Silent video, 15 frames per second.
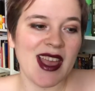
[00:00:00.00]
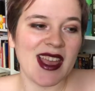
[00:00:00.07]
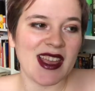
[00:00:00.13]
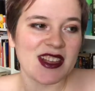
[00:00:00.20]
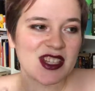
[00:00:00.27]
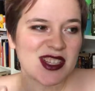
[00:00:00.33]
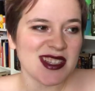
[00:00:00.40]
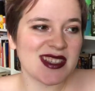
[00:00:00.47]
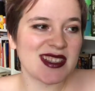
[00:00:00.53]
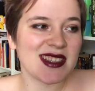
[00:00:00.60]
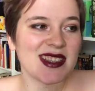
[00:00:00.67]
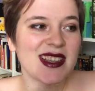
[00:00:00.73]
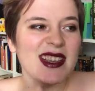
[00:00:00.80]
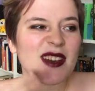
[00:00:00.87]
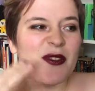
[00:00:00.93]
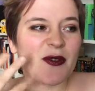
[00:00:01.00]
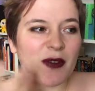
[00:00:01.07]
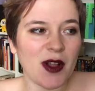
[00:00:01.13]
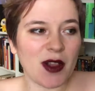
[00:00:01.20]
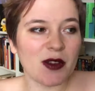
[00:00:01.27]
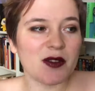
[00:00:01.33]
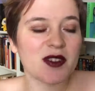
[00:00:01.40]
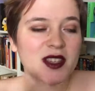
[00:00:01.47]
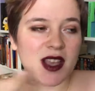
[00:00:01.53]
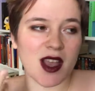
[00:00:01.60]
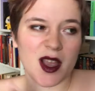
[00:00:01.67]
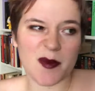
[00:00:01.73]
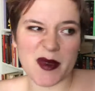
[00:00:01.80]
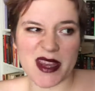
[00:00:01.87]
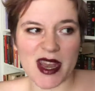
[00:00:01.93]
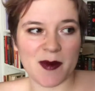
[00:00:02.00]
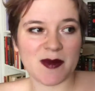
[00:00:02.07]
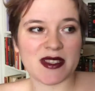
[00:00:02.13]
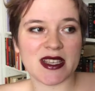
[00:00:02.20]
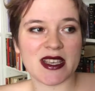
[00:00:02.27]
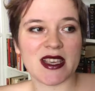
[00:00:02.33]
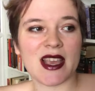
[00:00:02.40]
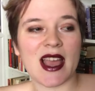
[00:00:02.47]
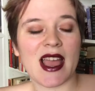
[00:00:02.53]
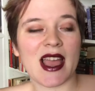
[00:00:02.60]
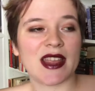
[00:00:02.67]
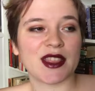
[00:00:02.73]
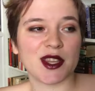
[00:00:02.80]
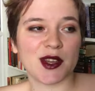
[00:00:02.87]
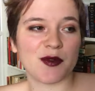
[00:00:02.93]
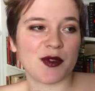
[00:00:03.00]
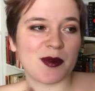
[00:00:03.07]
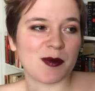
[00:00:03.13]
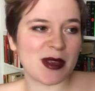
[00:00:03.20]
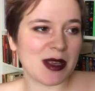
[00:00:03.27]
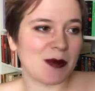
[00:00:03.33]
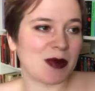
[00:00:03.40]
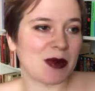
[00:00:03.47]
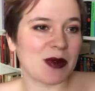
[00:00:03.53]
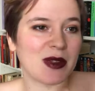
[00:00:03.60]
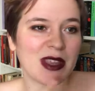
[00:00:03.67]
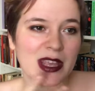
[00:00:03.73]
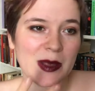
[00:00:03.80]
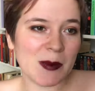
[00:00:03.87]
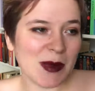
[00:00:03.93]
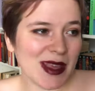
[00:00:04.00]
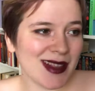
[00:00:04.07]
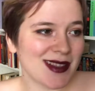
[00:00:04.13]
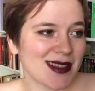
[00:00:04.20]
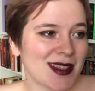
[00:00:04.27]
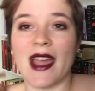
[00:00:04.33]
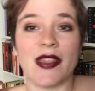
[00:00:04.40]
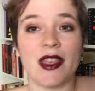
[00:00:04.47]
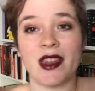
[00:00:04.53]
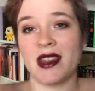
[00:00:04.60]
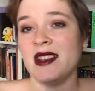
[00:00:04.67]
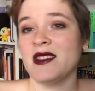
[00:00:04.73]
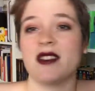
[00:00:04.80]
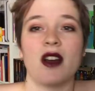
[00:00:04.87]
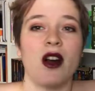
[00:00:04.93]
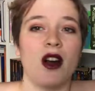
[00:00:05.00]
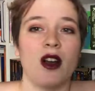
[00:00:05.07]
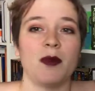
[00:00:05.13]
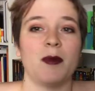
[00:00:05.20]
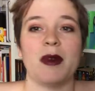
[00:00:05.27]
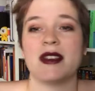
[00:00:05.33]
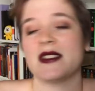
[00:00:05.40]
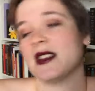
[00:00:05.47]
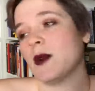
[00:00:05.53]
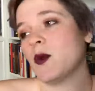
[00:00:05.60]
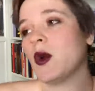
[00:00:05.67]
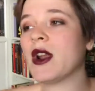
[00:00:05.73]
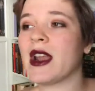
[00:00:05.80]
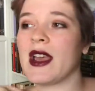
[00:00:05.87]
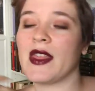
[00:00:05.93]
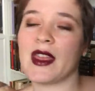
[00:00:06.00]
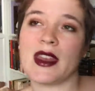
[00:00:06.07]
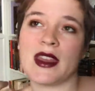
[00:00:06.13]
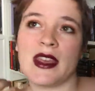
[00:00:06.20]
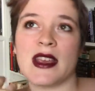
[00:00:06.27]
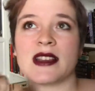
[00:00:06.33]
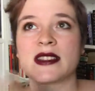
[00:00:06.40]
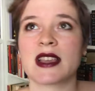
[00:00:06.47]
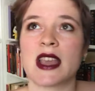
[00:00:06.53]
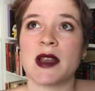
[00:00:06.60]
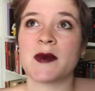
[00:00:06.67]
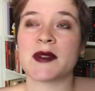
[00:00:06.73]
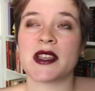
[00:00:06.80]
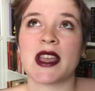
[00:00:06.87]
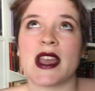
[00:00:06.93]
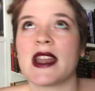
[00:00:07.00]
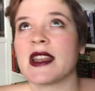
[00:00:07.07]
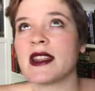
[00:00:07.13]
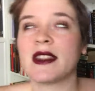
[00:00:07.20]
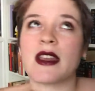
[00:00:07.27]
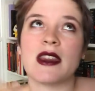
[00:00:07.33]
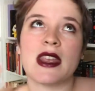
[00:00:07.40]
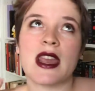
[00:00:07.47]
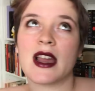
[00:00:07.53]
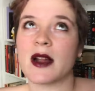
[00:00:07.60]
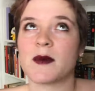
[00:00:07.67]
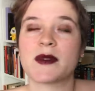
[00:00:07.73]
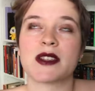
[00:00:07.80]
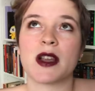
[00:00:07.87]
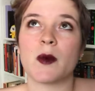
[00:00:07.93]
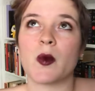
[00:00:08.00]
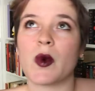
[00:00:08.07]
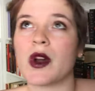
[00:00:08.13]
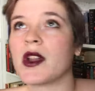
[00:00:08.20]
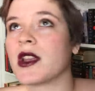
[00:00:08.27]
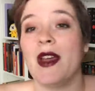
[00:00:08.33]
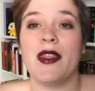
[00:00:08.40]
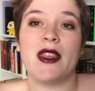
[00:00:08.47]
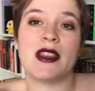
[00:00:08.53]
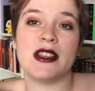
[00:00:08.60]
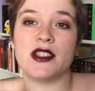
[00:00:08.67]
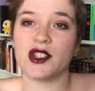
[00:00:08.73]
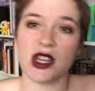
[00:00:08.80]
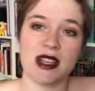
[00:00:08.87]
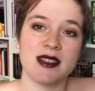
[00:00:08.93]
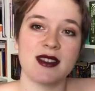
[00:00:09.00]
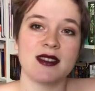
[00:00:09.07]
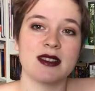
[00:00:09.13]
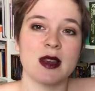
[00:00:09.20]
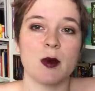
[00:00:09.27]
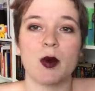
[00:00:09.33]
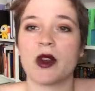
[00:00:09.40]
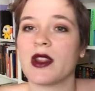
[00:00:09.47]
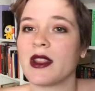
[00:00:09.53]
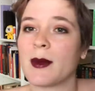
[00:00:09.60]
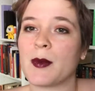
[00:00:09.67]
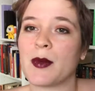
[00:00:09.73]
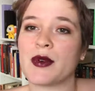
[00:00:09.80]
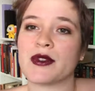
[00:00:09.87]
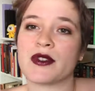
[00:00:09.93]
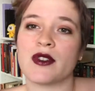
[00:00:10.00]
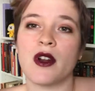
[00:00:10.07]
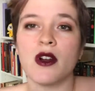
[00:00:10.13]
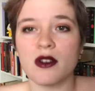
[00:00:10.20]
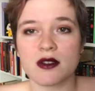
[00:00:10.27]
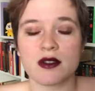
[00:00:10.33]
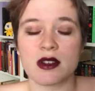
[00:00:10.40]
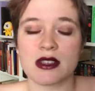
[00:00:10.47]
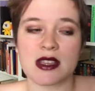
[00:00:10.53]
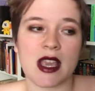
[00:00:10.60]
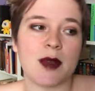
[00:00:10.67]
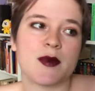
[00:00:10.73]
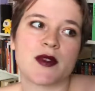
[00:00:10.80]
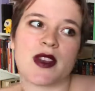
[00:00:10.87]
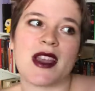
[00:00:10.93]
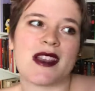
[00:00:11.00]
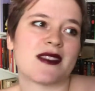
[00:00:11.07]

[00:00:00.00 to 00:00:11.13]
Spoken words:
It just follows Karaben Nemzi and the different people he meets, and then he's caught by someone, and then he escapes again, and then he helps someone, and then he's chasing someone, and that person also escapes, so